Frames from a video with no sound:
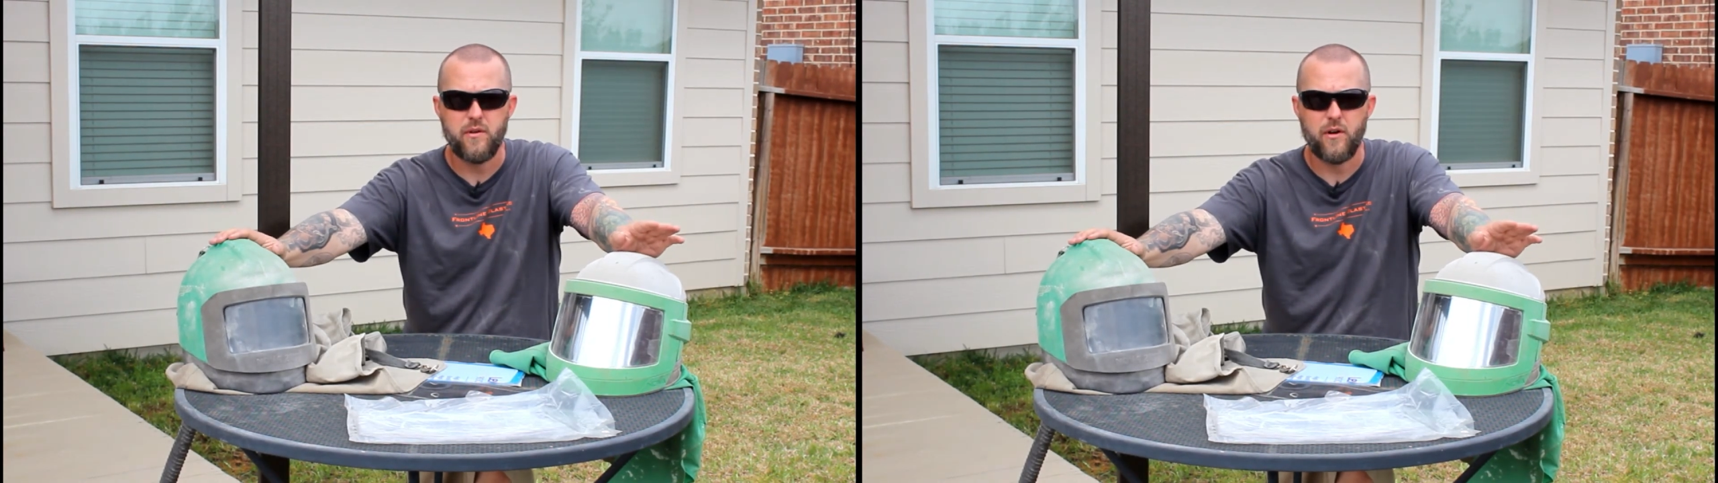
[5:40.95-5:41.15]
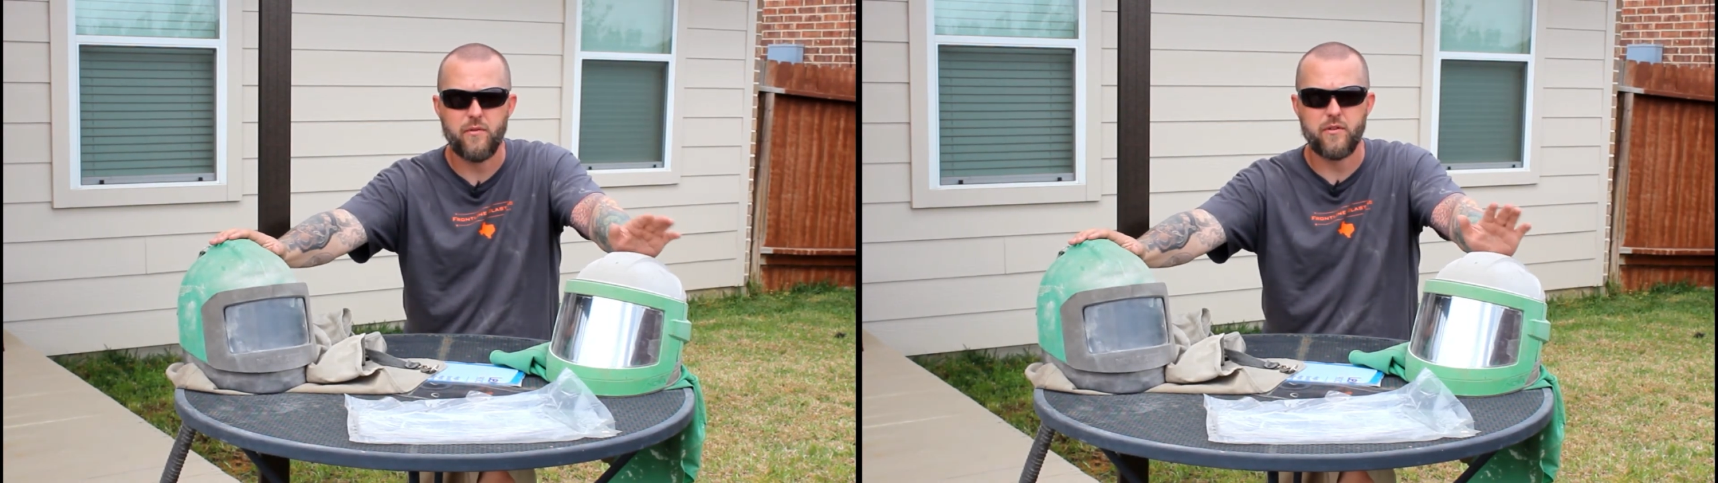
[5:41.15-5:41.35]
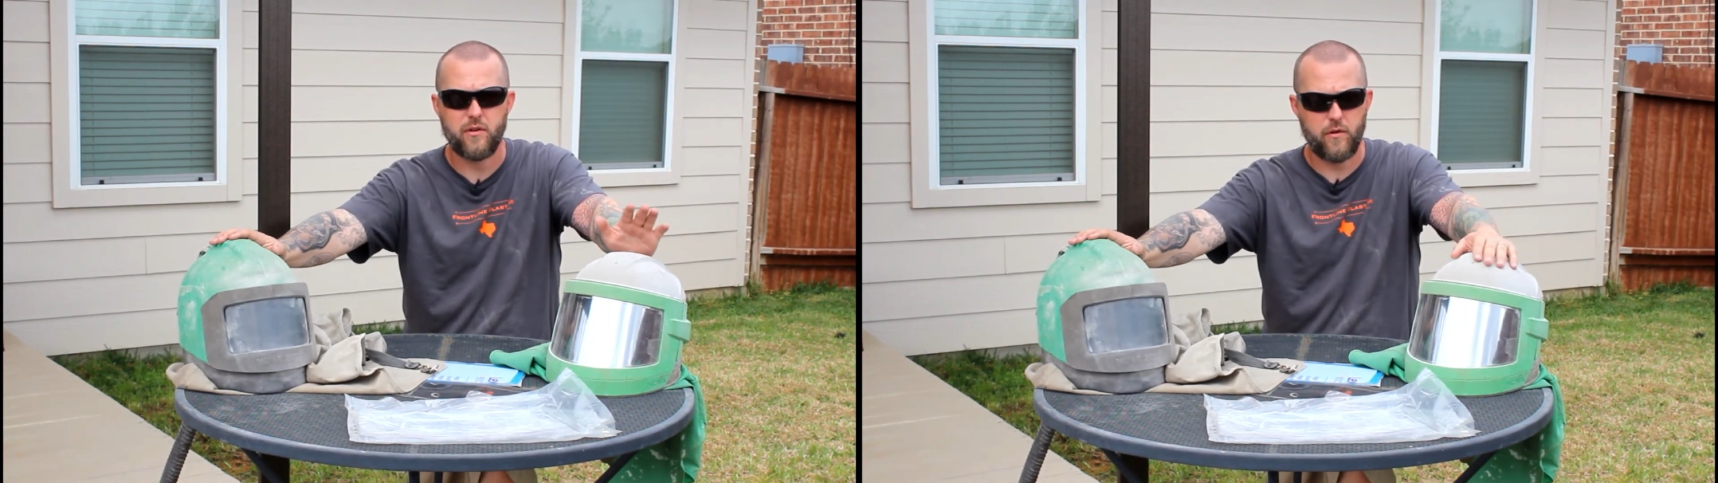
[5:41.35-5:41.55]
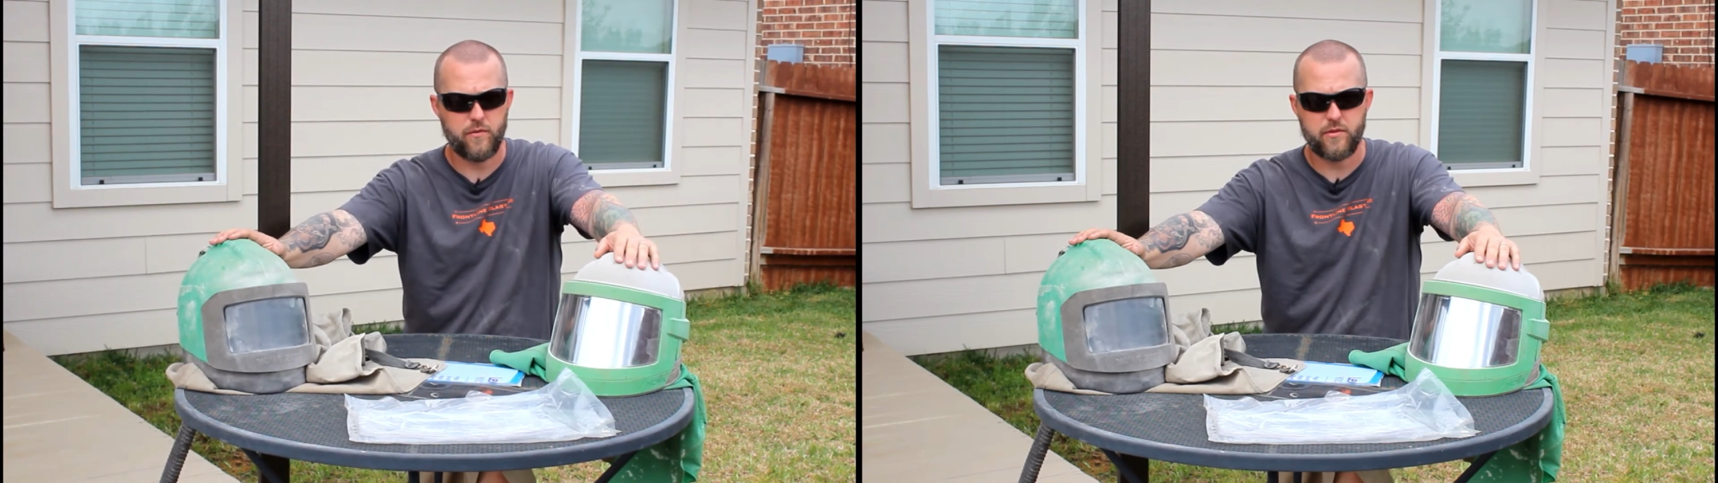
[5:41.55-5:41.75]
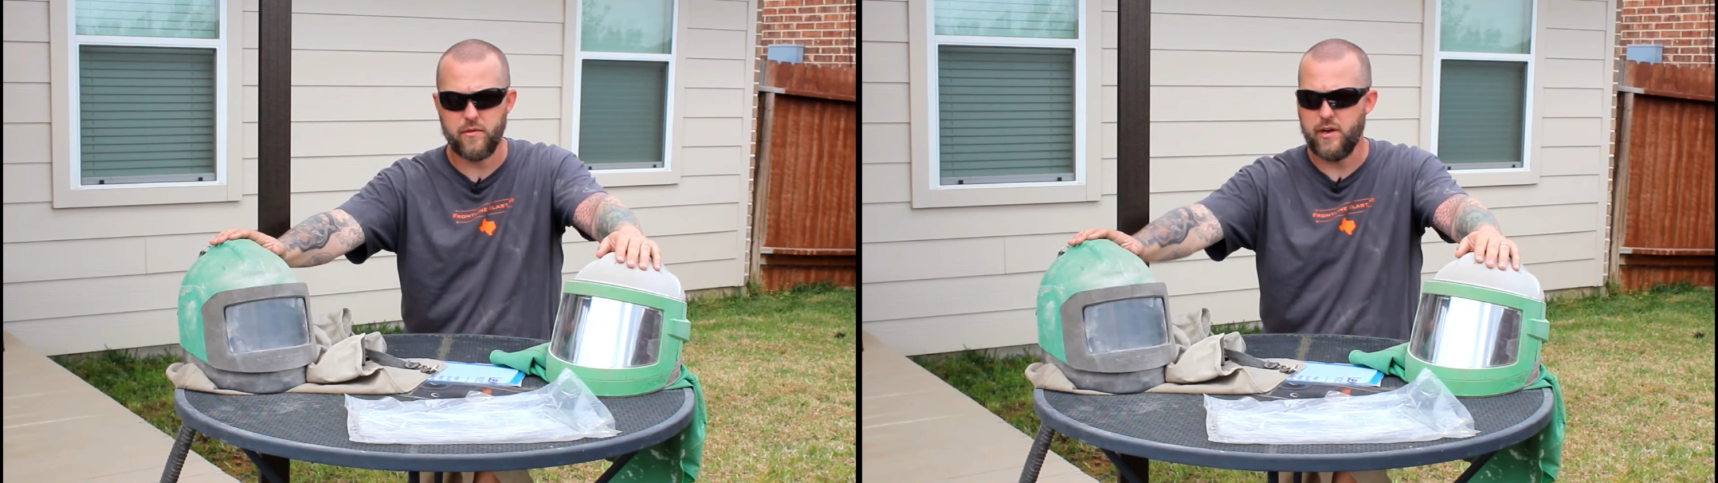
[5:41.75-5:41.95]
of the Nova
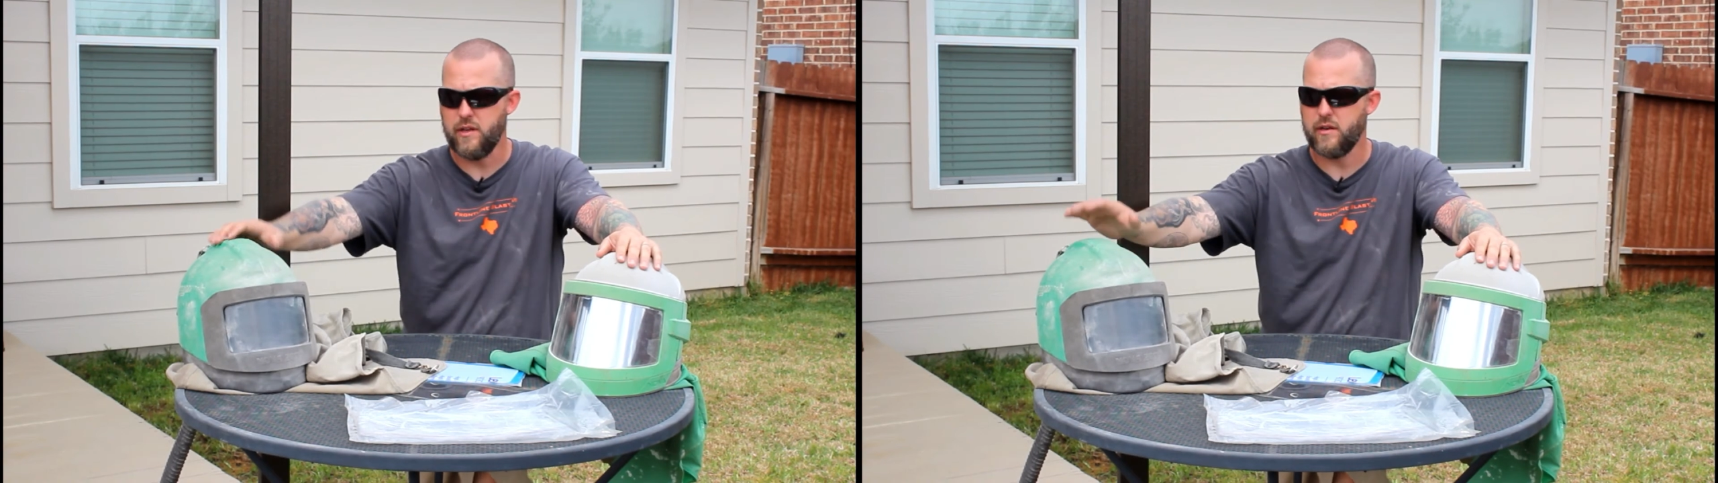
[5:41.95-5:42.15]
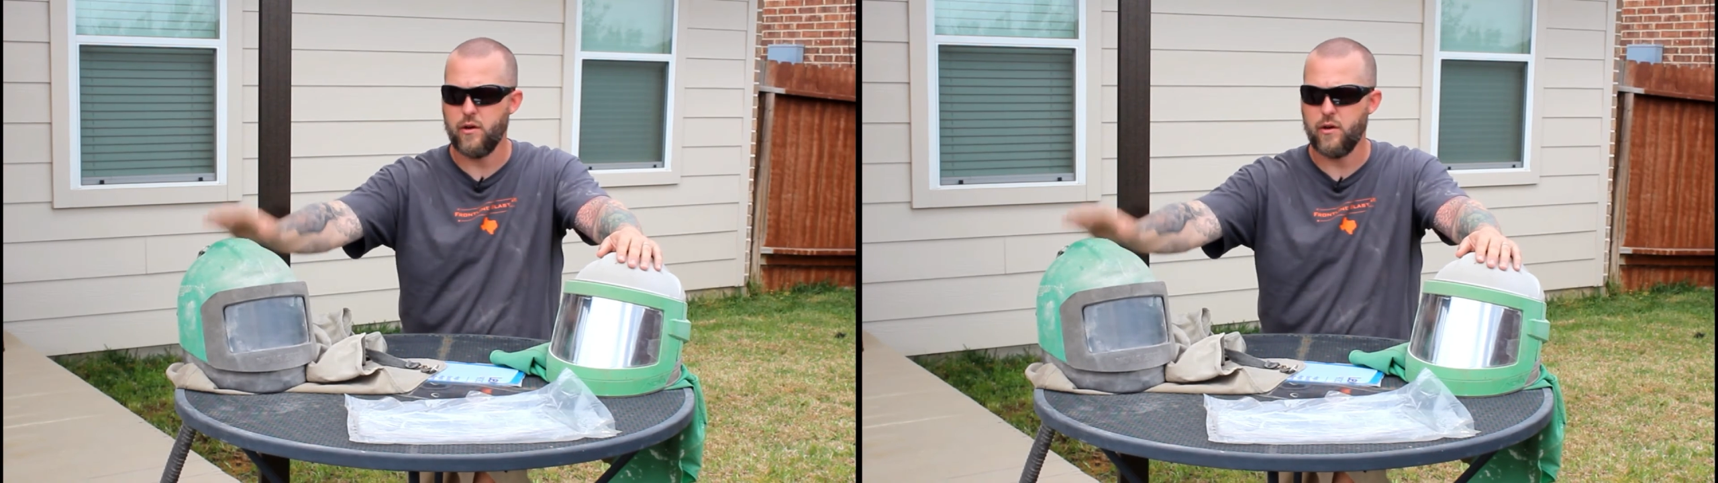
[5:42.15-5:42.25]
3 and the